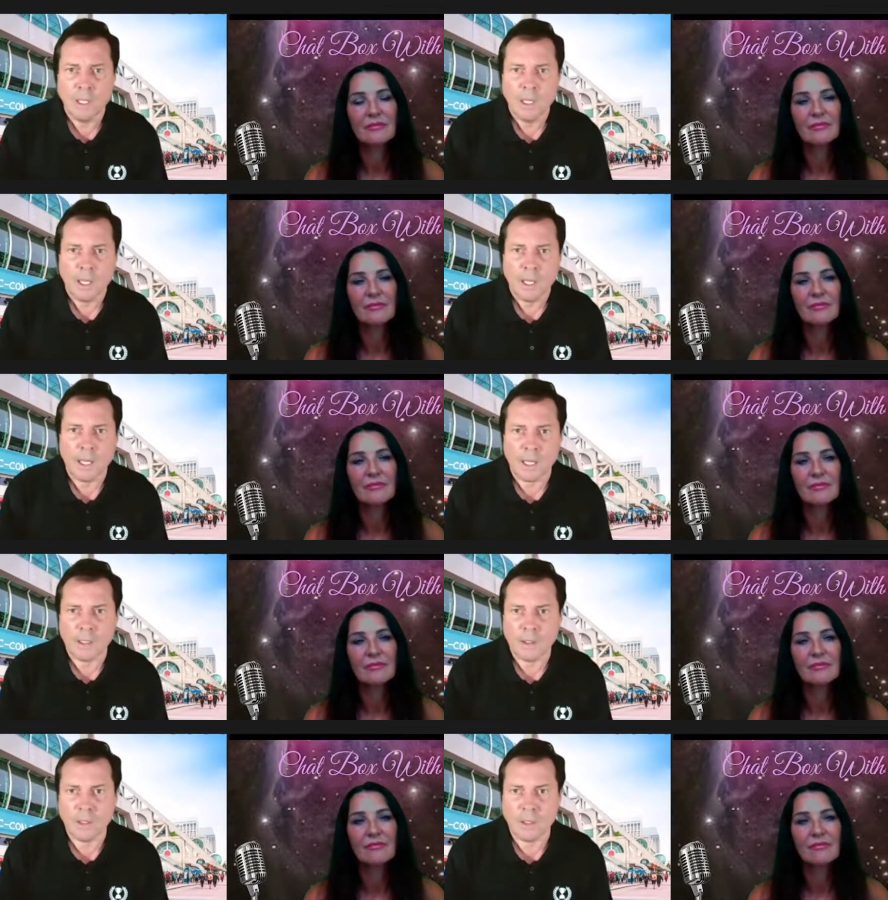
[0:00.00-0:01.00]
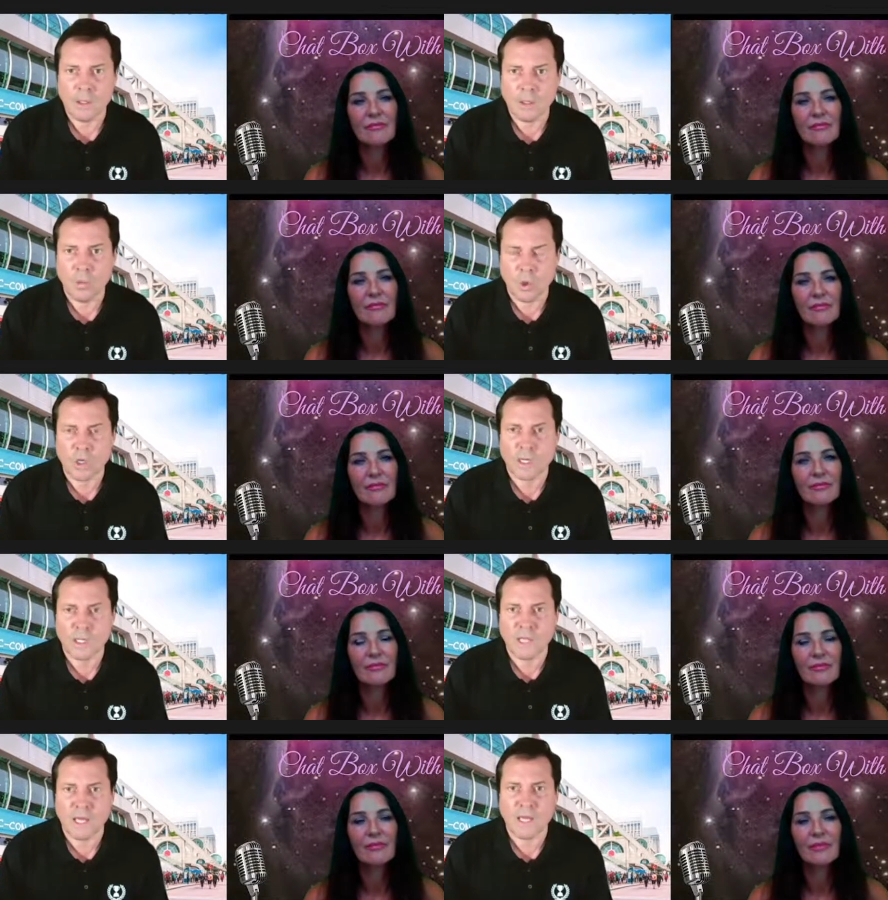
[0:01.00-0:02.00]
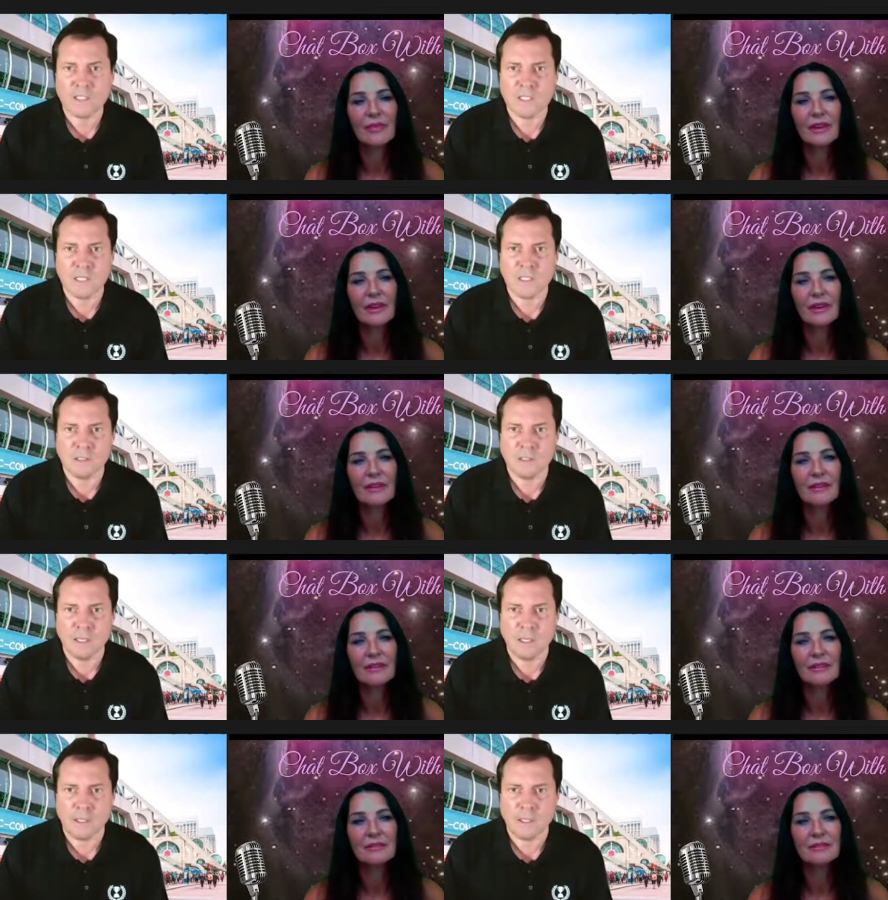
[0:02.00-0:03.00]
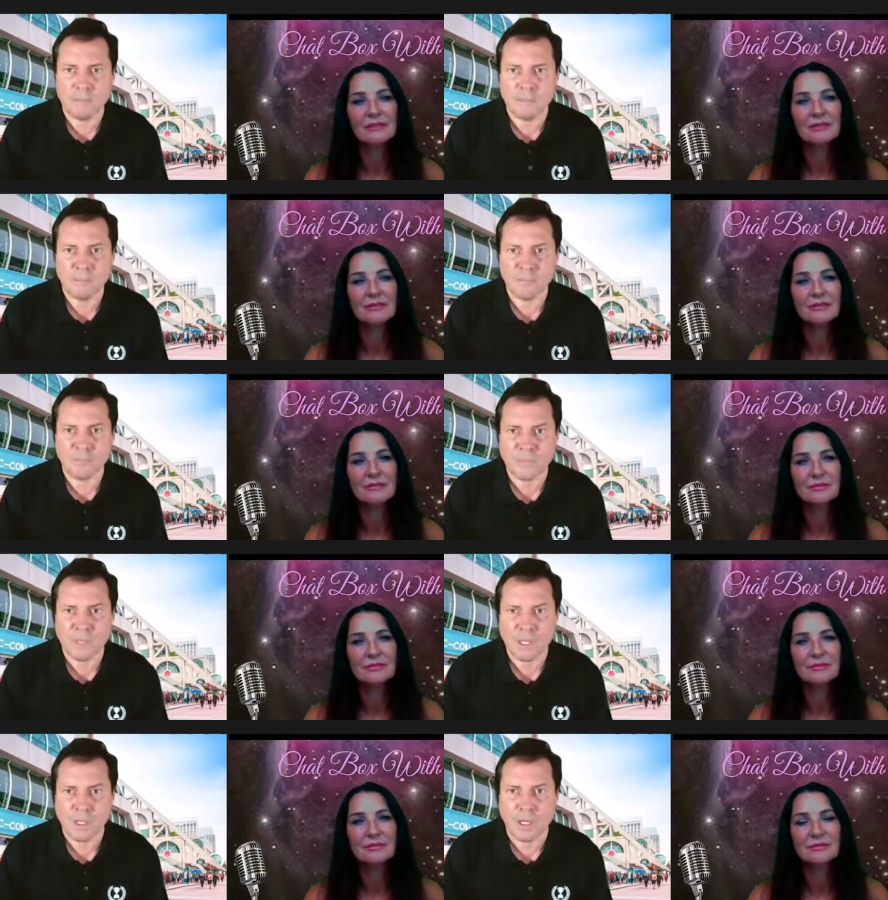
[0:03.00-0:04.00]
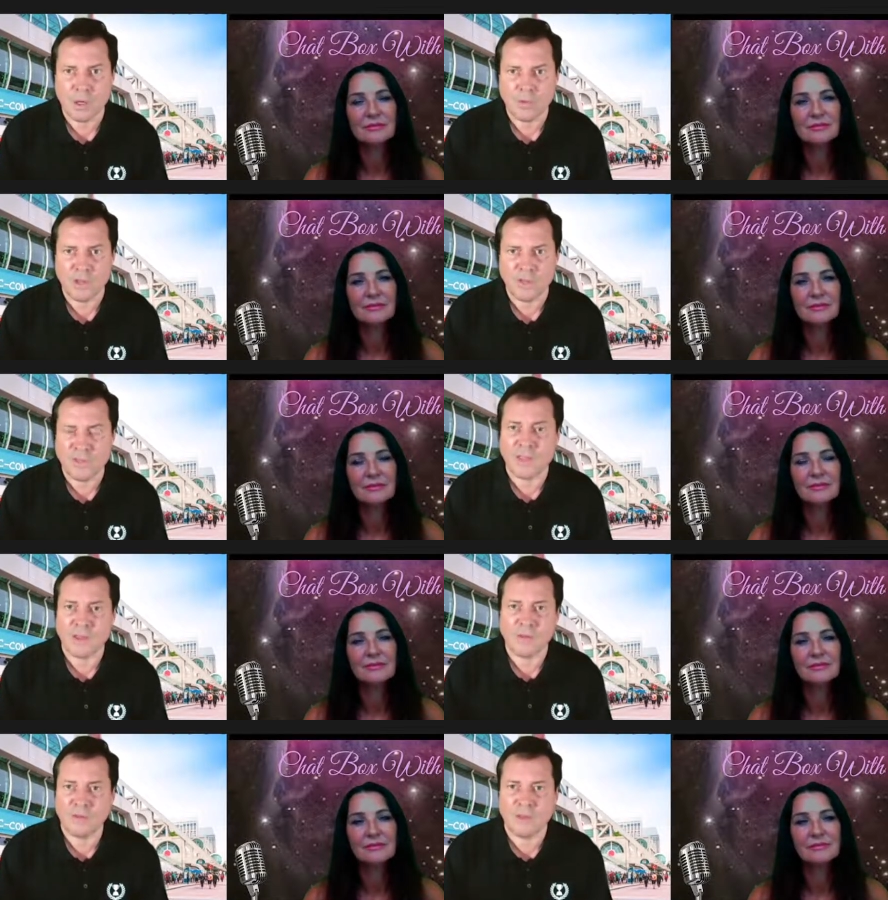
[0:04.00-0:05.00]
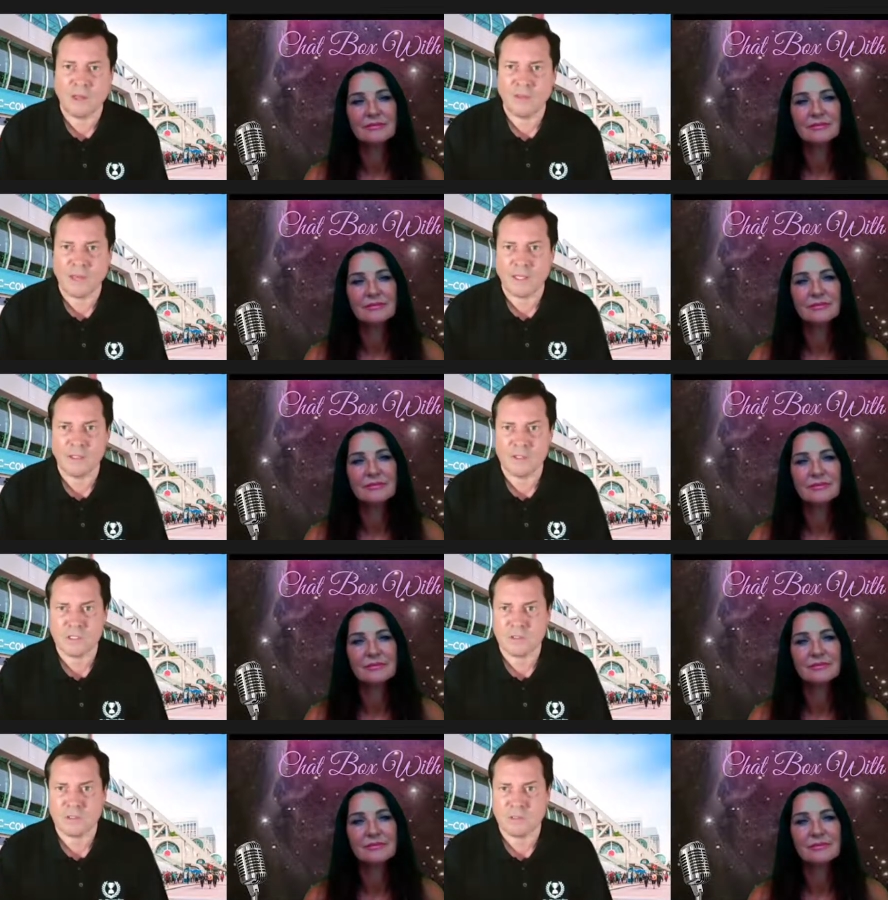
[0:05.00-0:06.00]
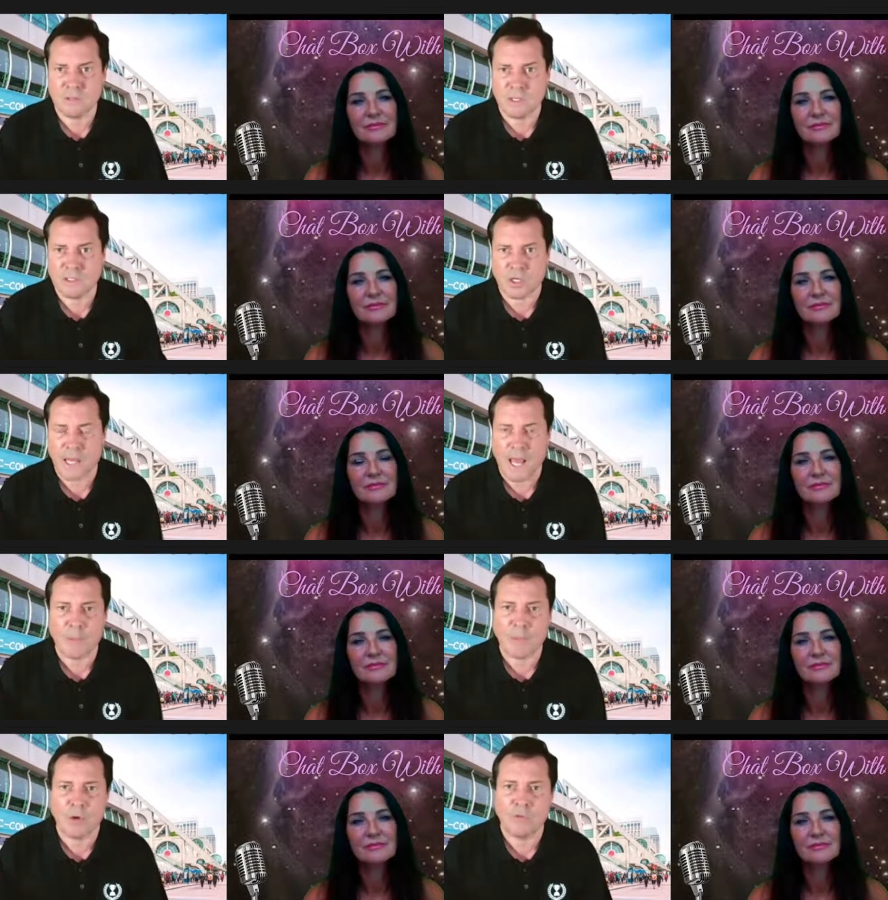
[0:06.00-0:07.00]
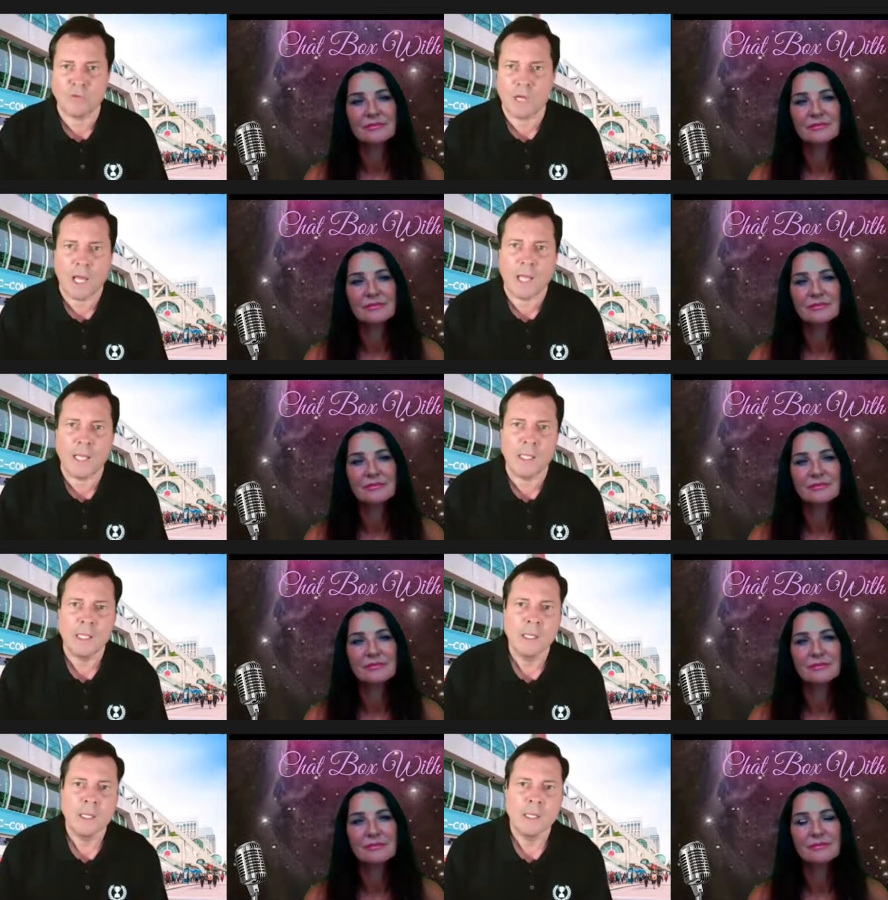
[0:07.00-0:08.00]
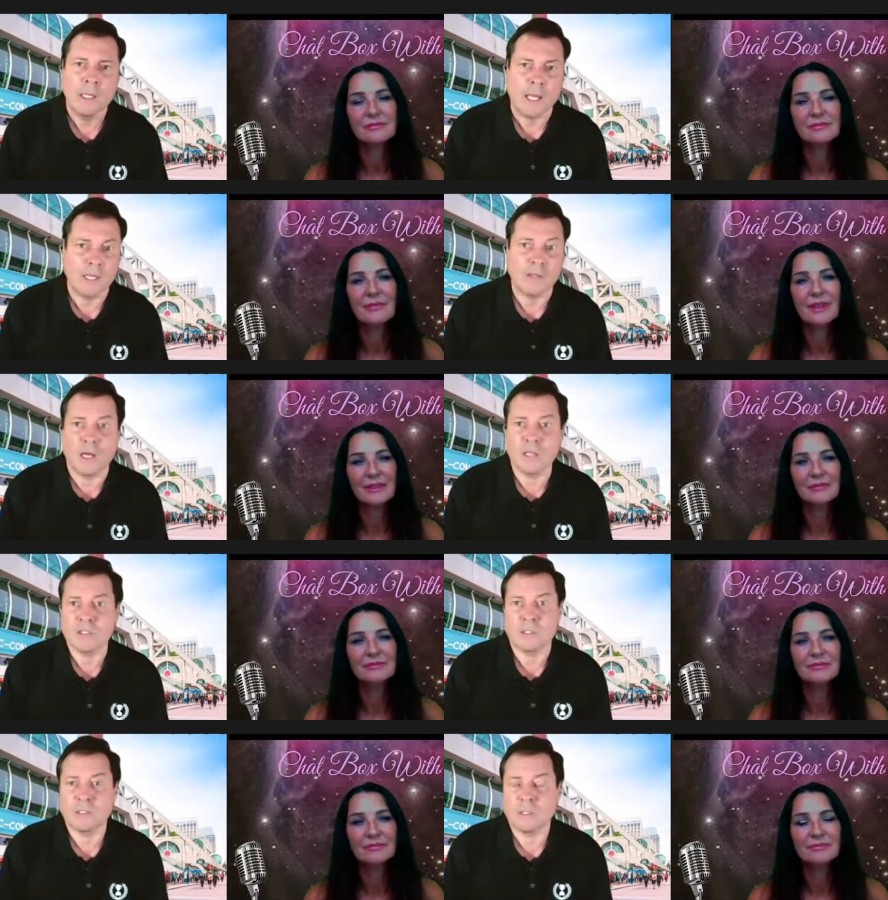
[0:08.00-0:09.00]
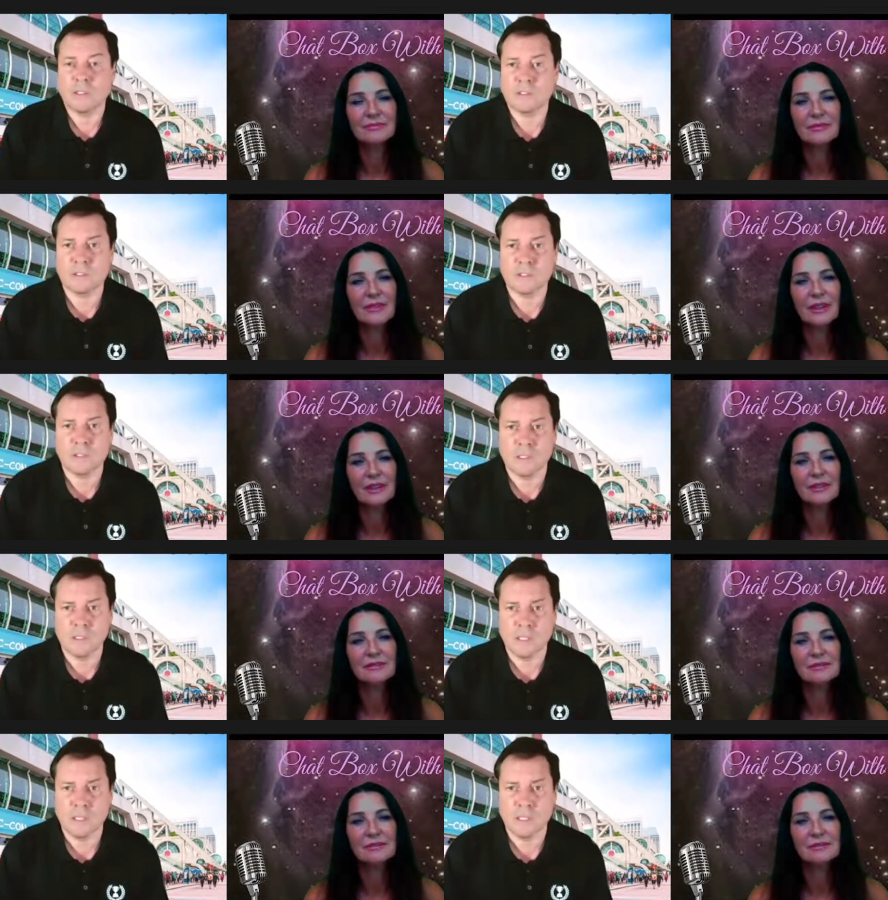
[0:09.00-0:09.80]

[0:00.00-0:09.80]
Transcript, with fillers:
Speaker 1: and uh, work it takes. And, and, you know, they think they, they, they can just, it's going to happen overnight and it yeah. doesn't. It's, uh, yeah. uh, you